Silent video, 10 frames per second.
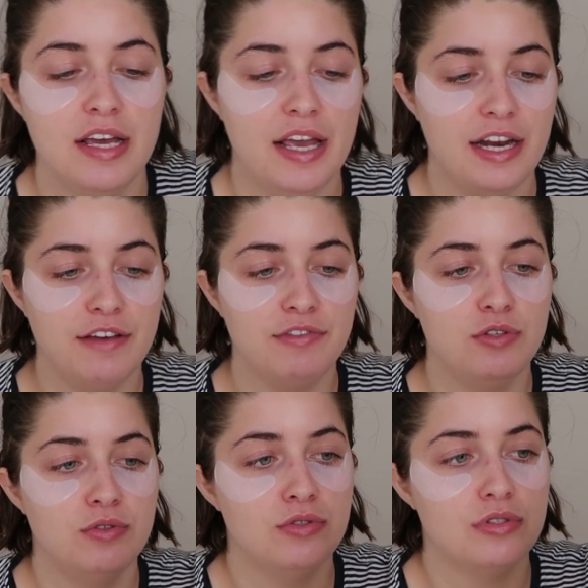and I've
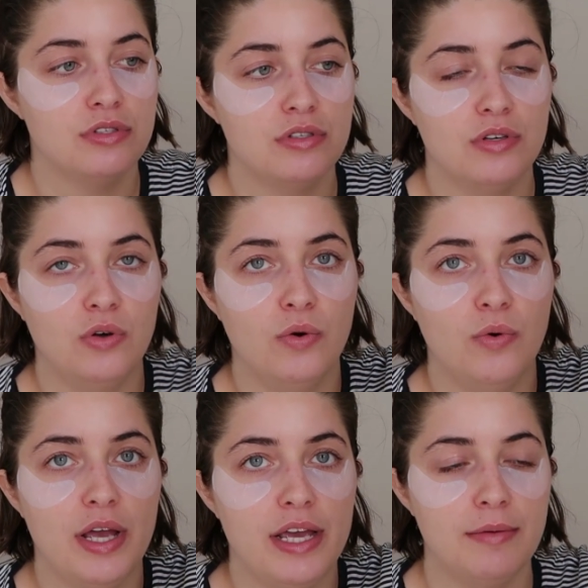used
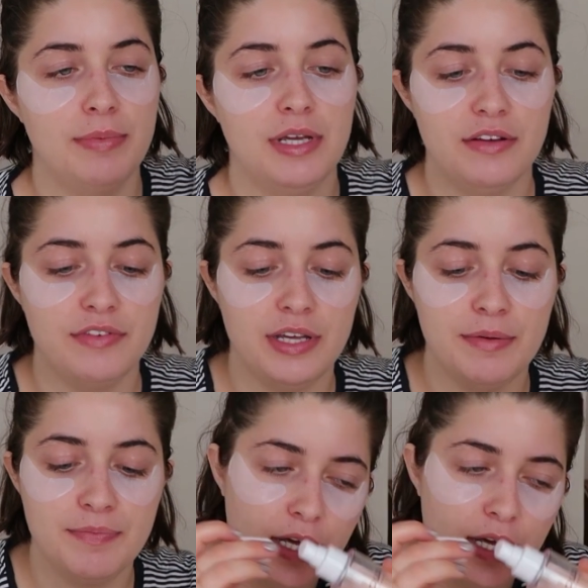quite a bit of it.